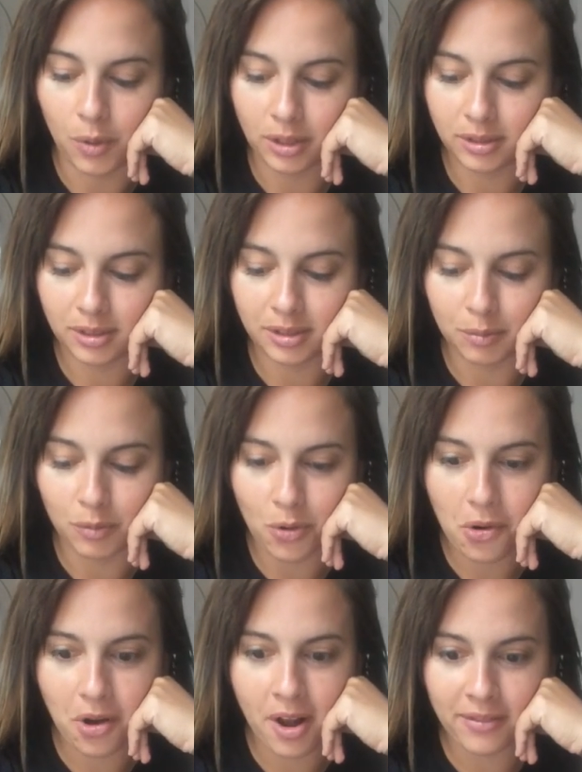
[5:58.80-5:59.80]
some
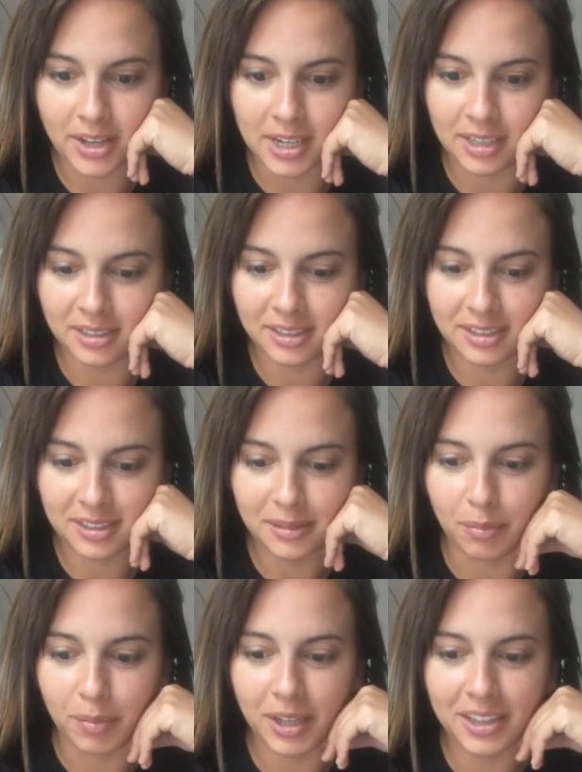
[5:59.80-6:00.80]
more of it.
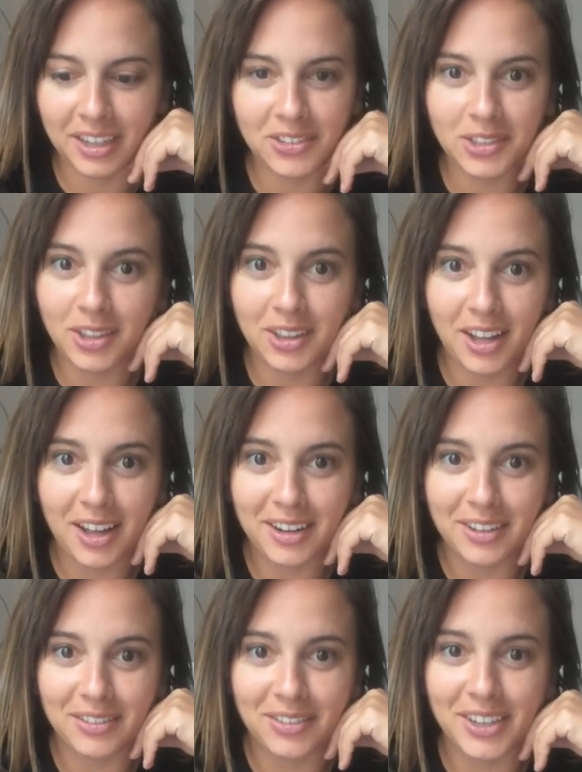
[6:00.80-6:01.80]
But there's a lot
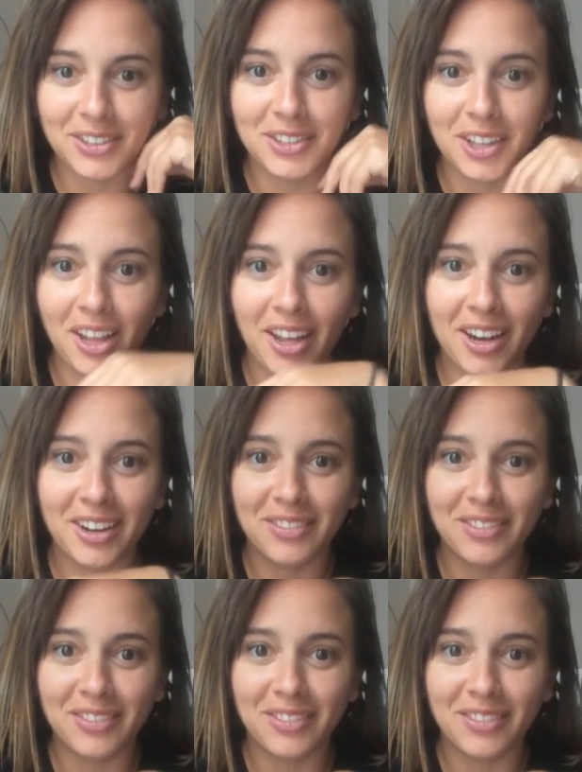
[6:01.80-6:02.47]
of